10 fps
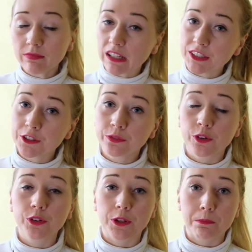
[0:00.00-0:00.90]

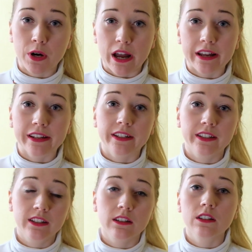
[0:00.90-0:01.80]
Therefore, the
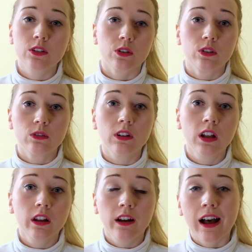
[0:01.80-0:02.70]
price so
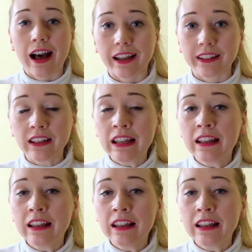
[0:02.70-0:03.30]
high.